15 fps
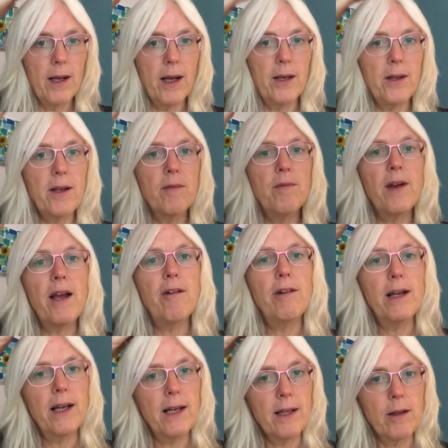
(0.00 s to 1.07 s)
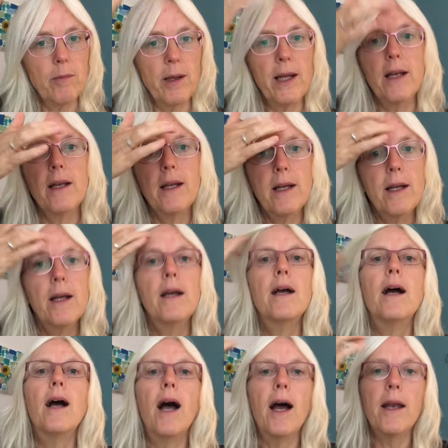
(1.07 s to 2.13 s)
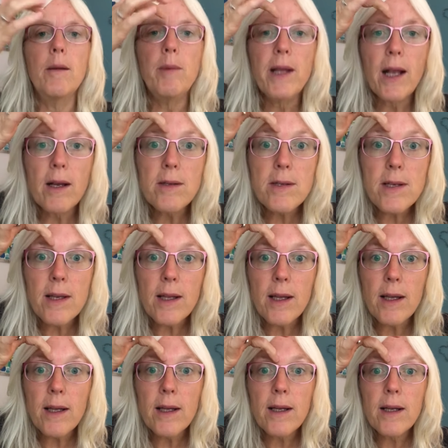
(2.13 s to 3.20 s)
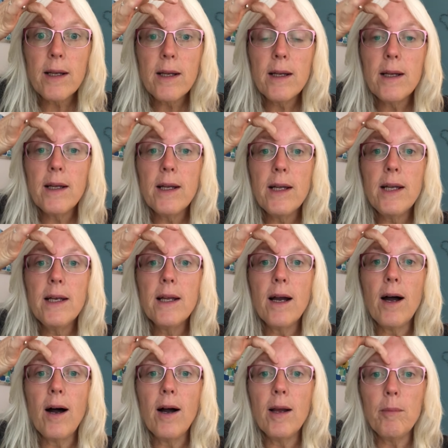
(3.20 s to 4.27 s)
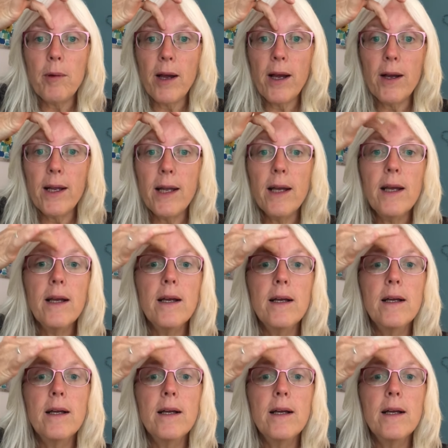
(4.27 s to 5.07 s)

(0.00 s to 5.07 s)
And you can vary it a little bit. And then we go to the inner eyebrow here.